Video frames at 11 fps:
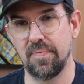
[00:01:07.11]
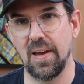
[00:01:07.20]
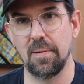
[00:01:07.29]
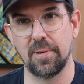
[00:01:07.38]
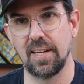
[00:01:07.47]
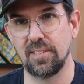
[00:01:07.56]

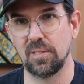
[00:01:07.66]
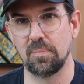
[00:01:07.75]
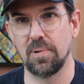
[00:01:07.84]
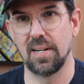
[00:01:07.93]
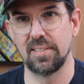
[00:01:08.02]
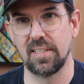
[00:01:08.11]
fabrication
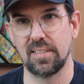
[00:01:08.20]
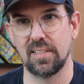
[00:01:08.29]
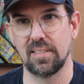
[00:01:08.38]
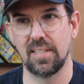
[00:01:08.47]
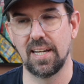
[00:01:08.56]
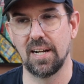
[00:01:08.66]

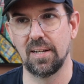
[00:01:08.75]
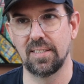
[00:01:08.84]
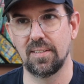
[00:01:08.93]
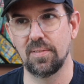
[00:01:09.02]
processes that I